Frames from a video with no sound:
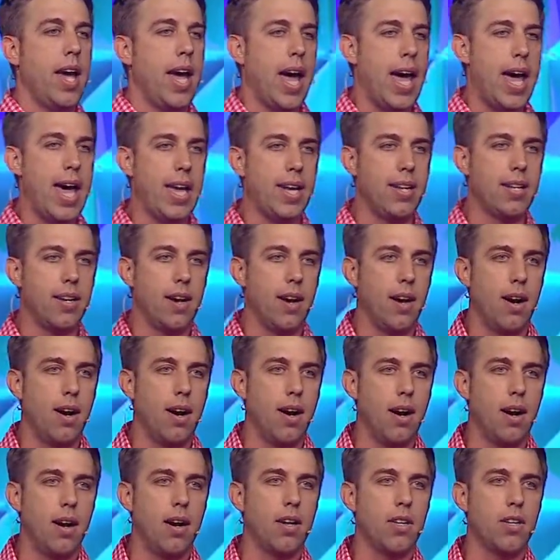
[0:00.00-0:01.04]
And
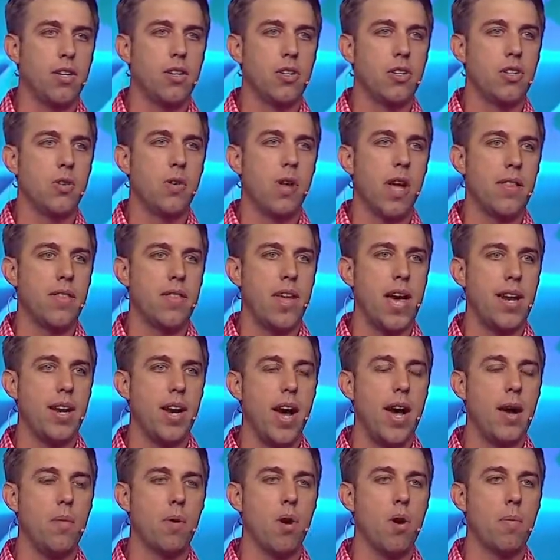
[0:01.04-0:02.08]
uh, that
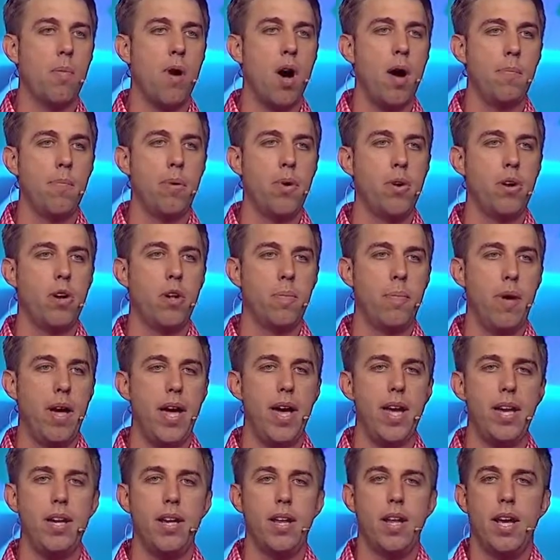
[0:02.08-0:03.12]
night, her mom put her to
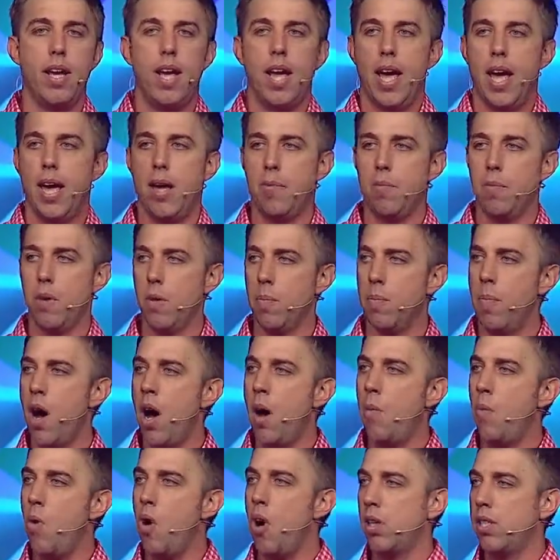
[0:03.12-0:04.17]
bed. And when the
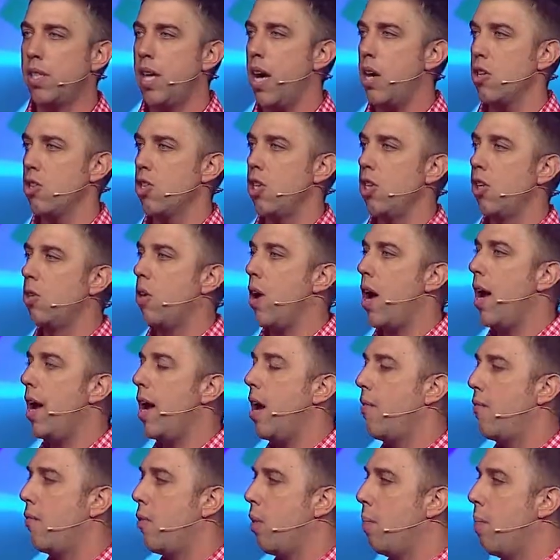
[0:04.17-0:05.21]
mom walked out, she cried
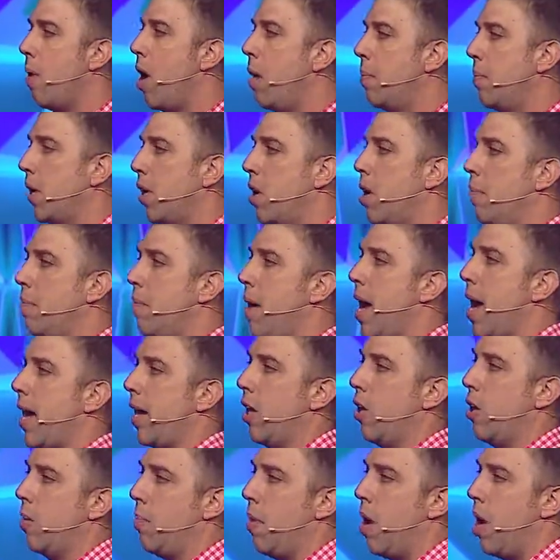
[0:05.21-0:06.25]
out for her mom to come back.
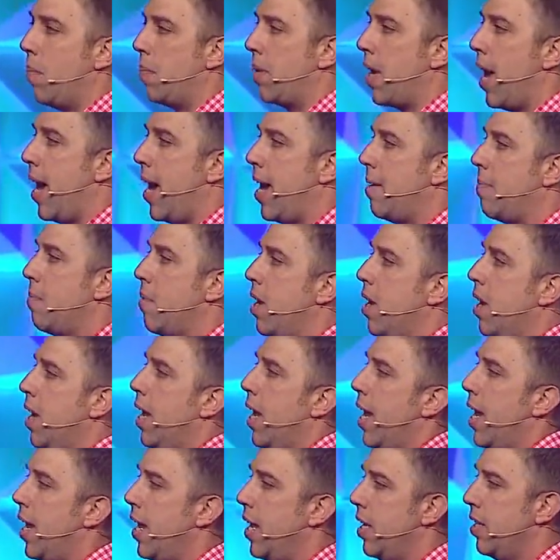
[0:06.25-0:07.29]
And her mom came
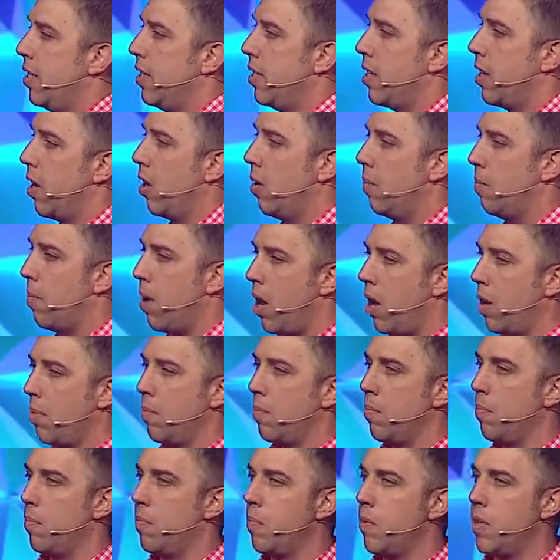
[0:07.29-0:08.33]
and her
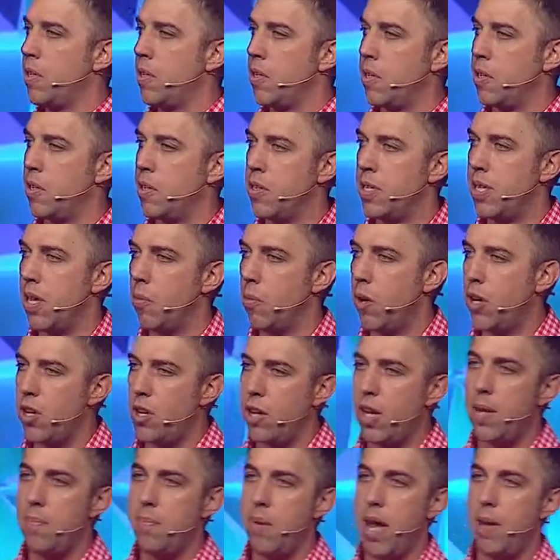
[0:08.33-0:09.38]
mom said, What do you
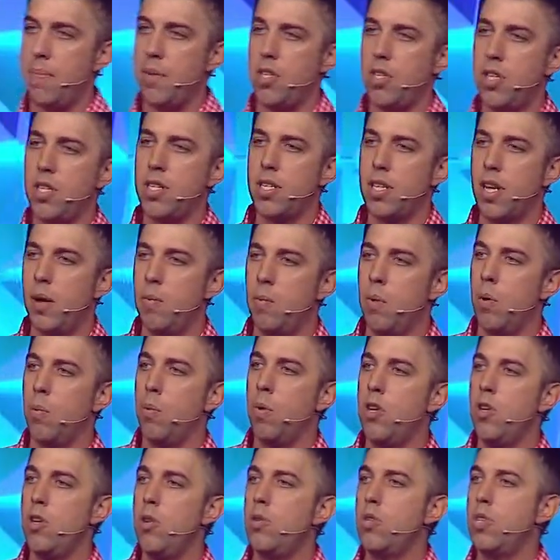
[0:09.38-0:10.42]
need, baby? She said, Well,
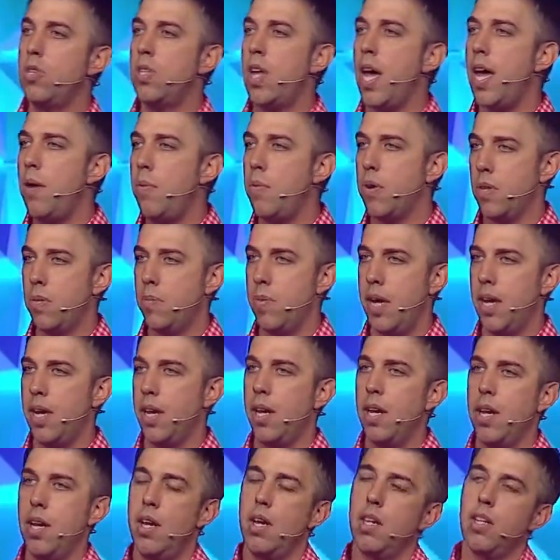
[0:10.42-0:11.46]
will you stay with me?
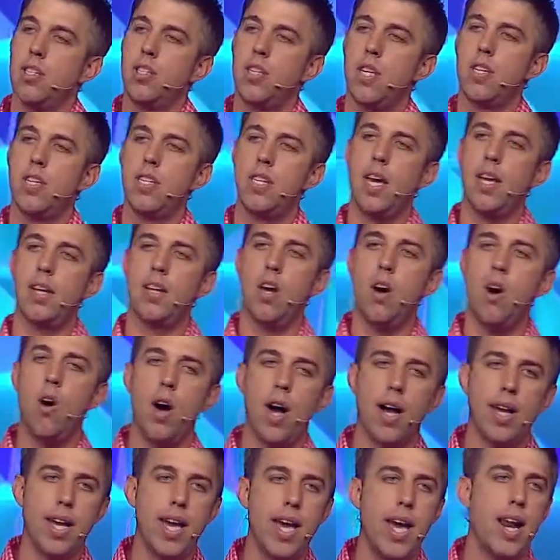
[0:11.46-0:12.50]
She said, No,
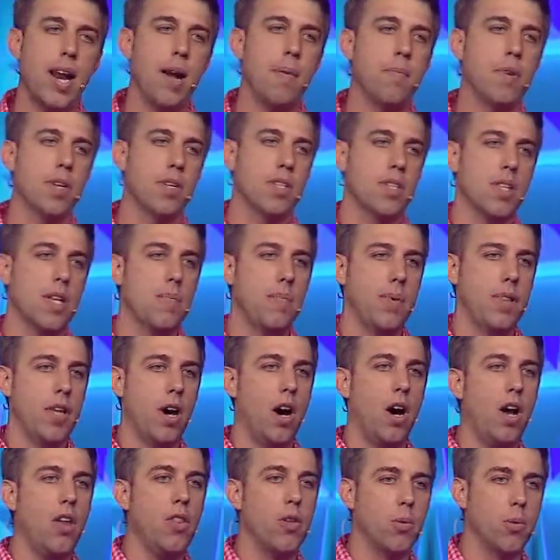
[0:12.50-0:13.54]
I can't. I'm going to sleep in the
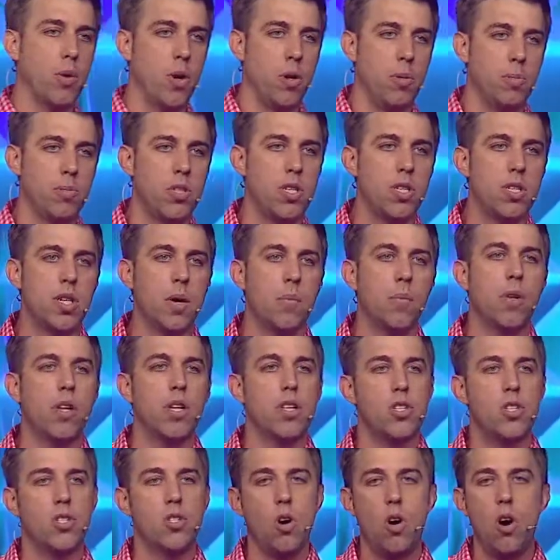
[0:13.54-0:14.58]
other room. She said, Well,
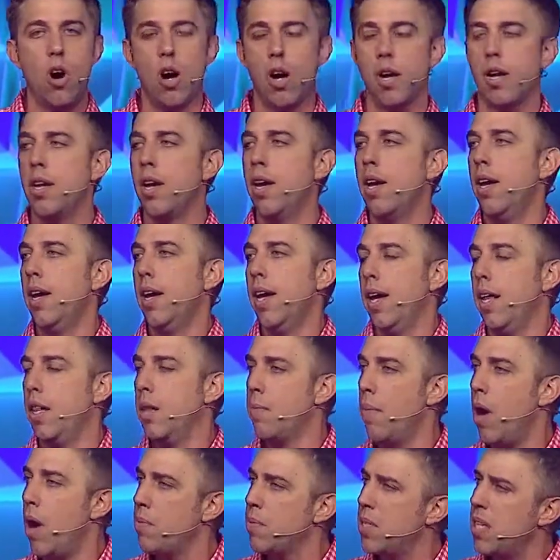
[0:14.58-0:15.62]
it's dark. And
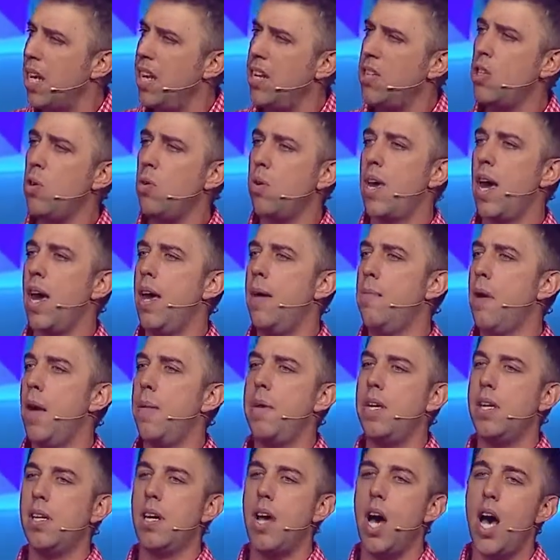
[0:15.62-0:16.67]
the mom said, It's okay,
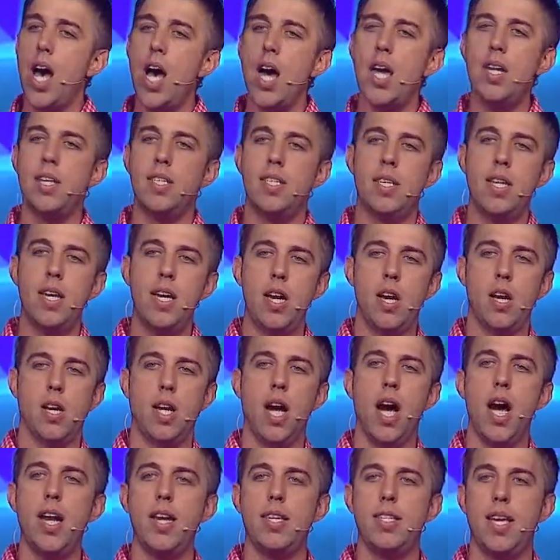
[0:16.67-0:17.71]
baby. God is here.
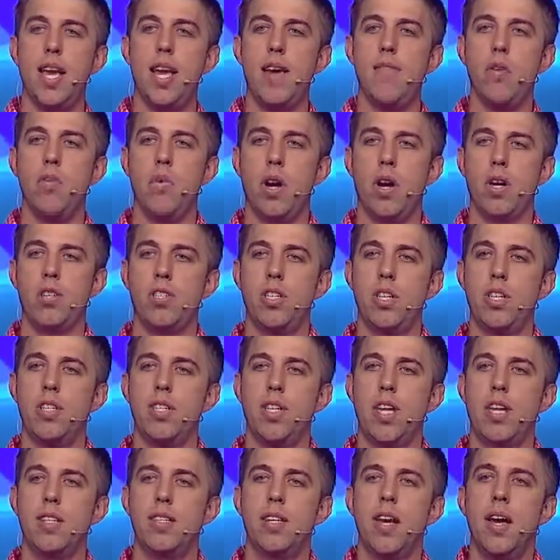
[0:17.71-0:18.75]
God is everywhere. And she
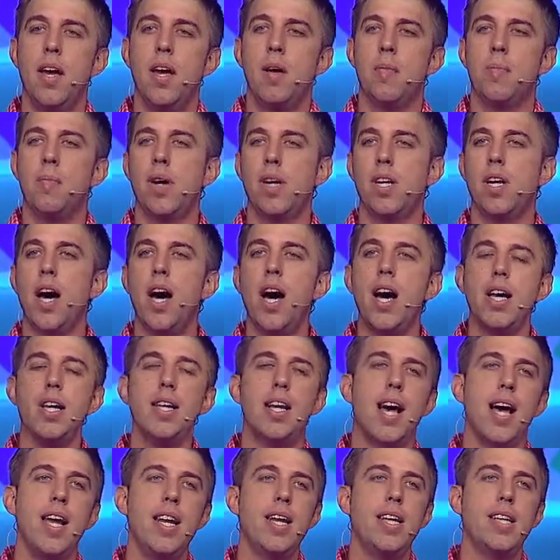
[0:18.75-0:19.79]
says, But God,
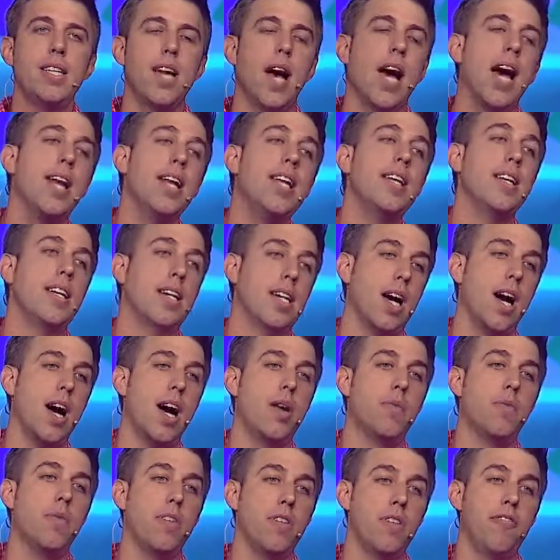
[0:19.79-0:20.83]
I need, I need a
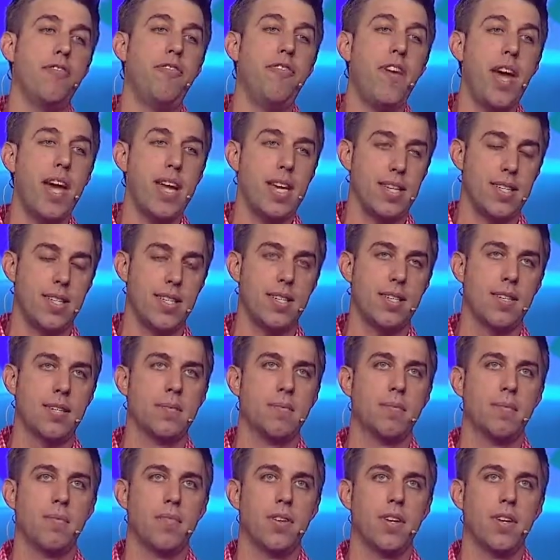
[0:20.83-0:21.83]
God with a face.